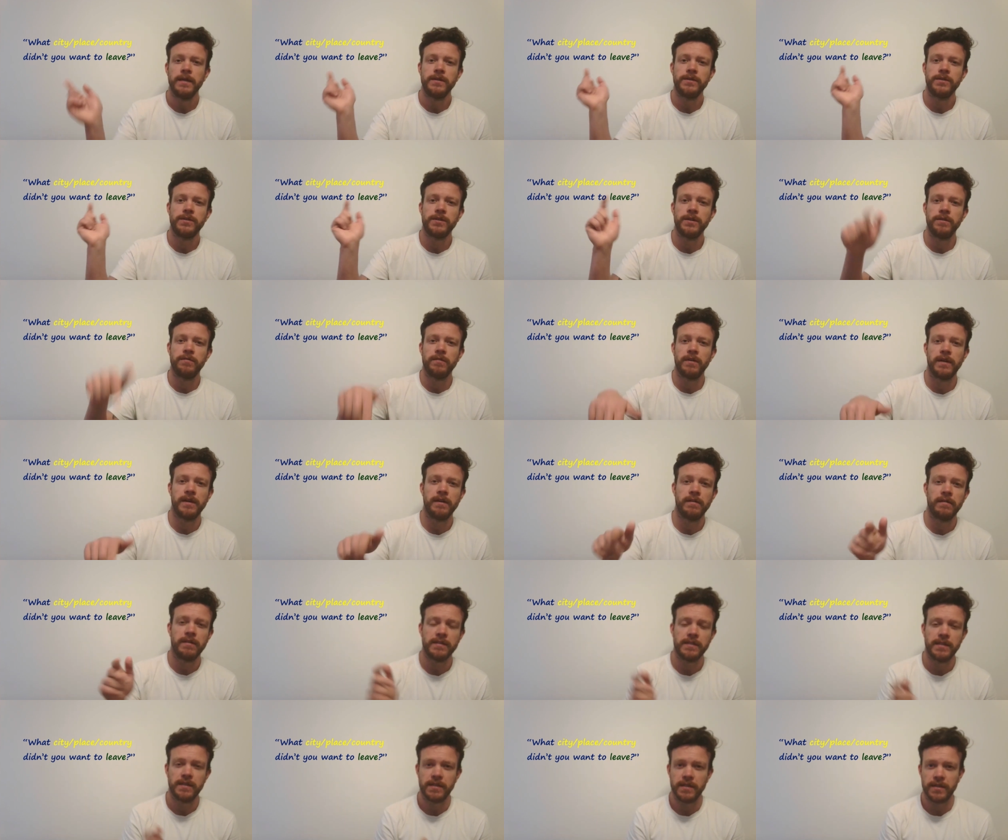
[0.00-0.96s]
Do write your
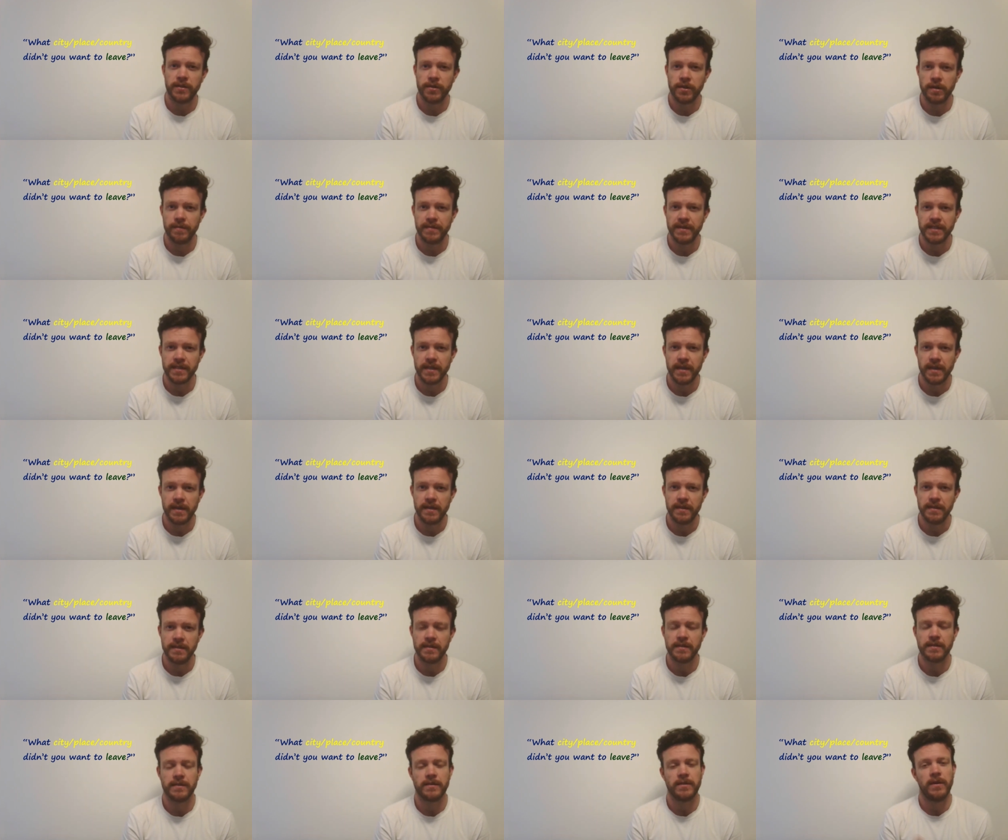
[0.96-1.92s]
answers in the comments,
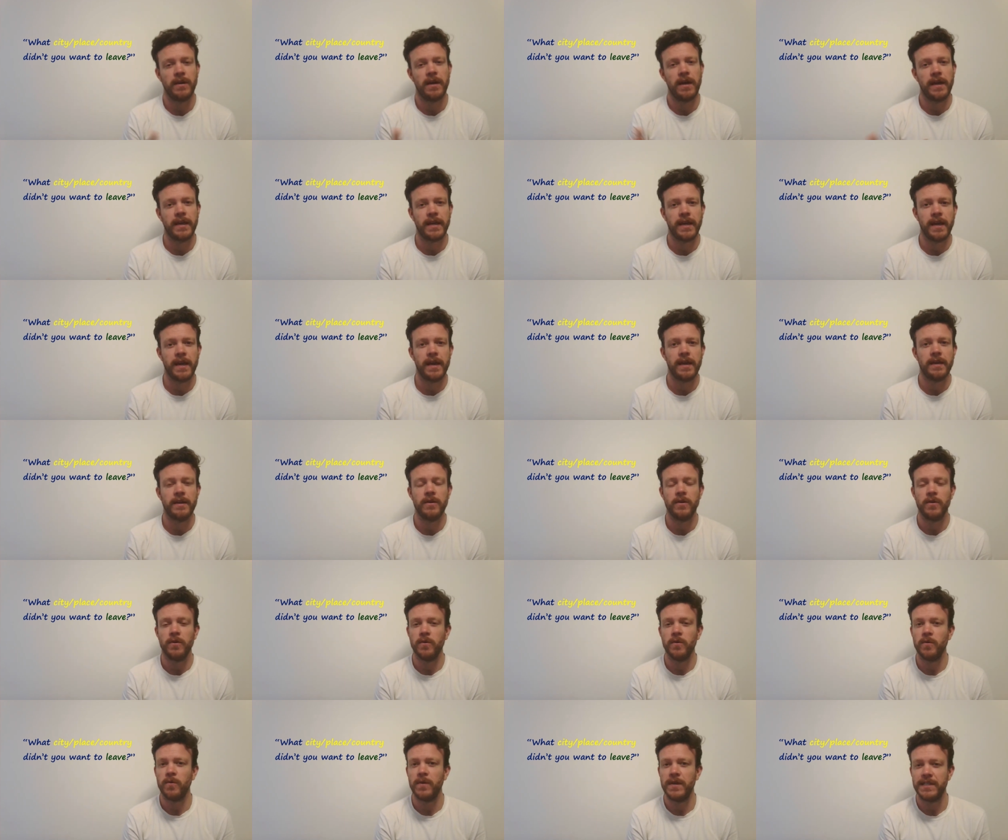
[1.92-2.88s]
guys. Again,
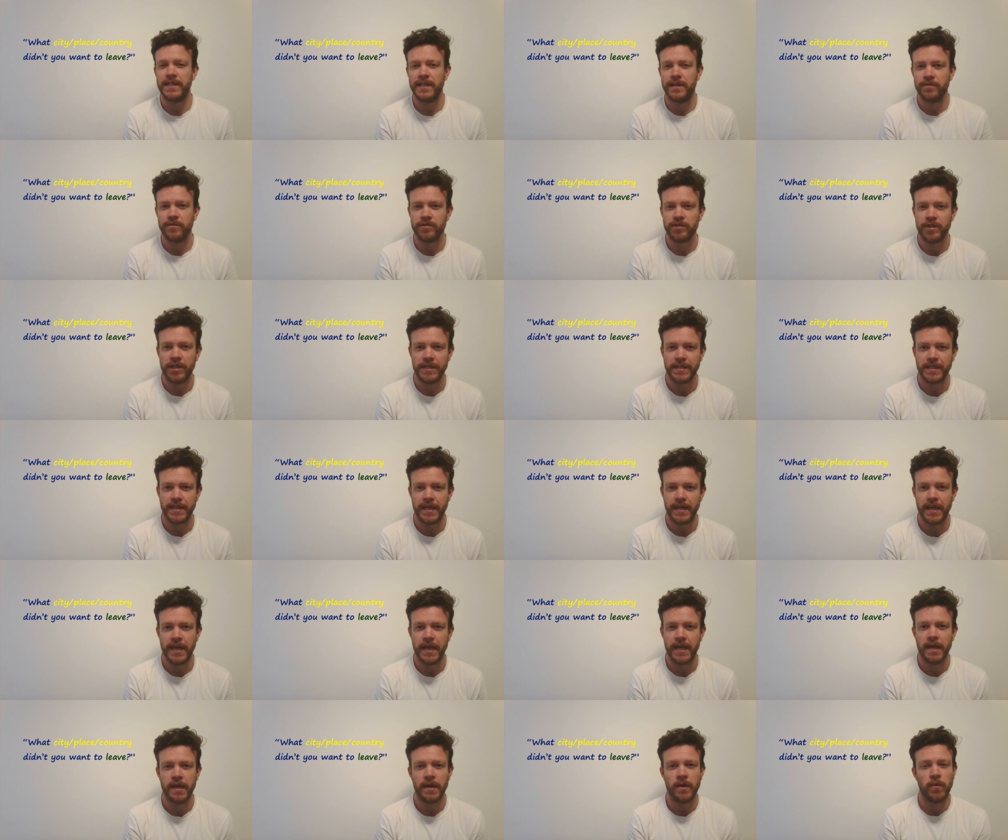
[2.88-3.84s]
always interested to
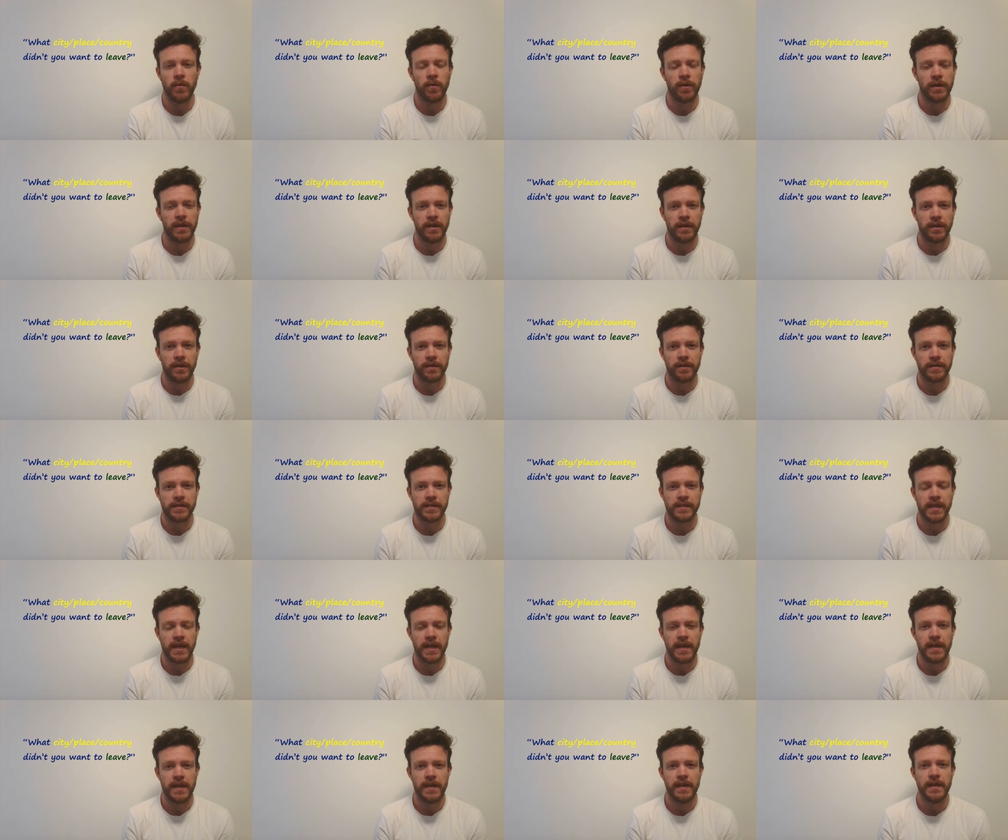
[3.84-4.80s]
hear what you got to
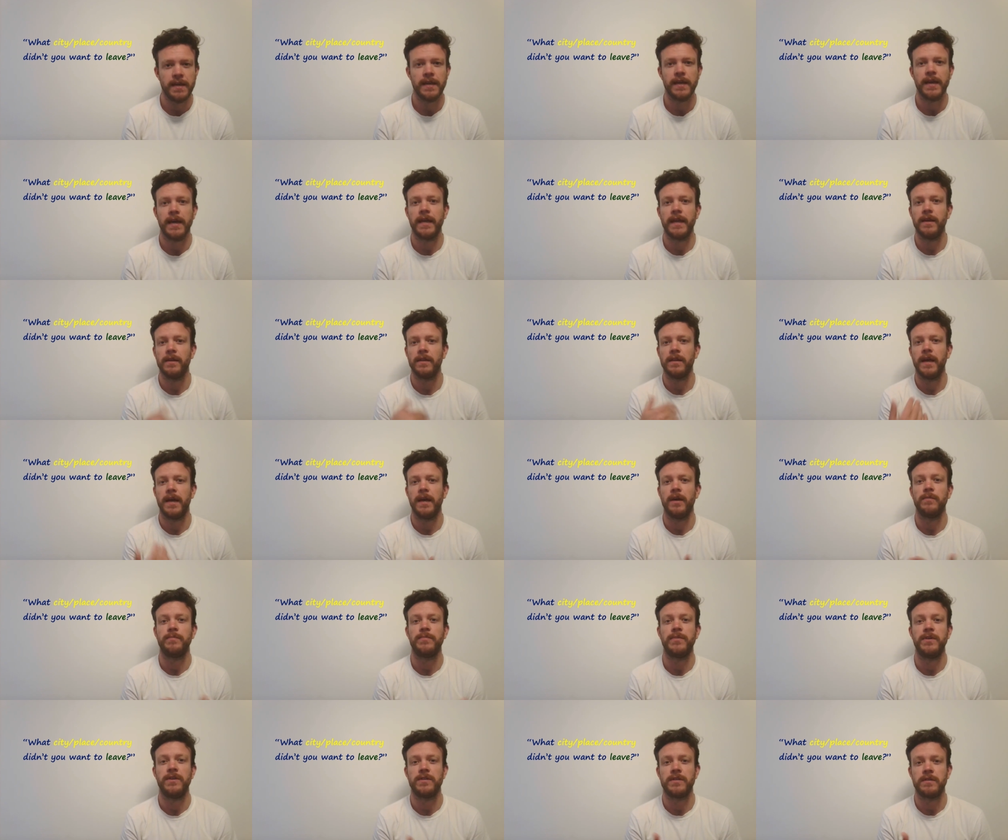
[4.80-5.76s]
say, and it'll
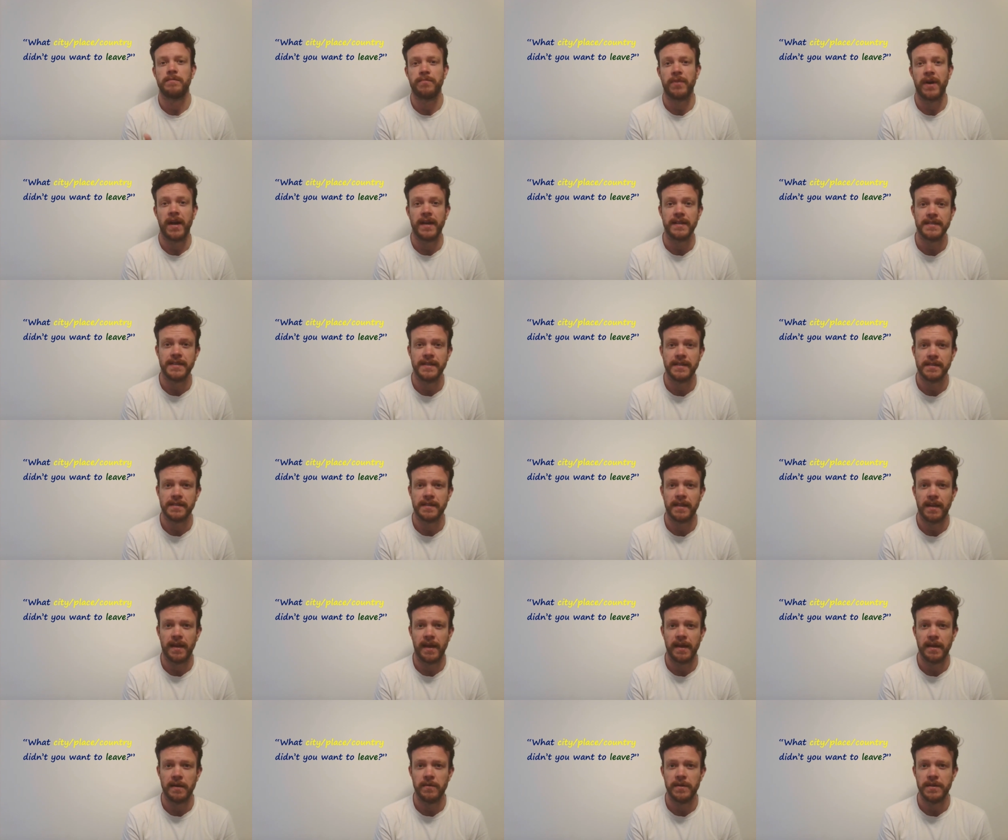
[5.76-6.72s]
help you to practice the
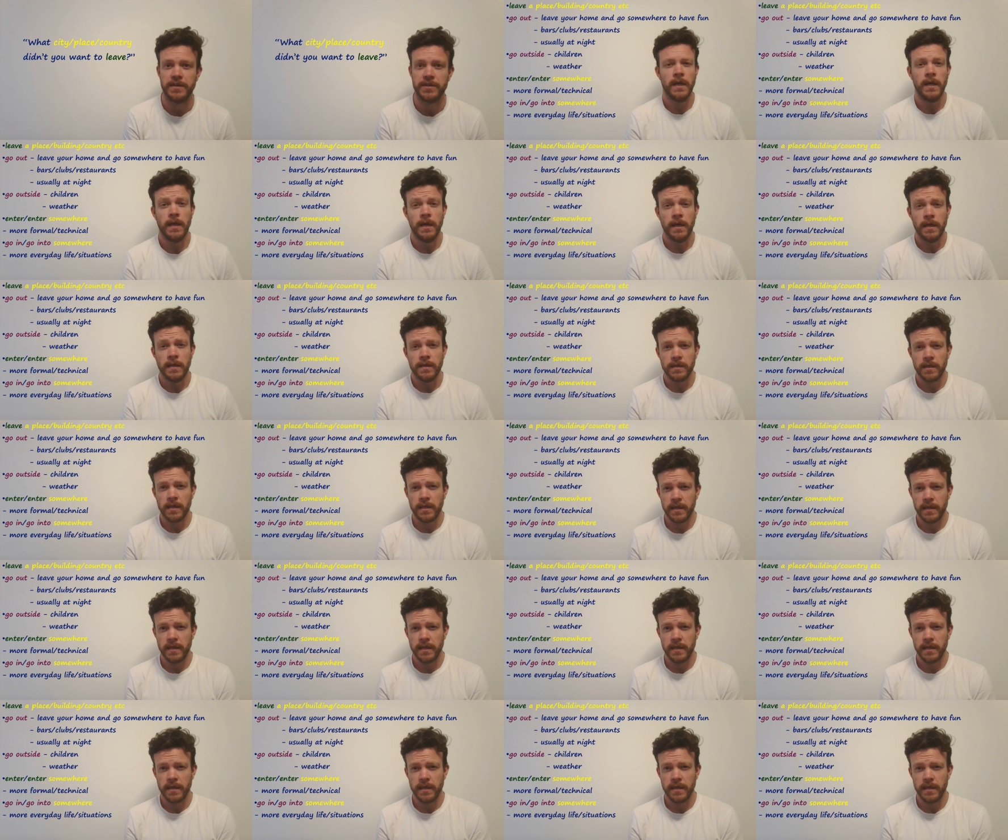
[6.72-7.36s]
language. So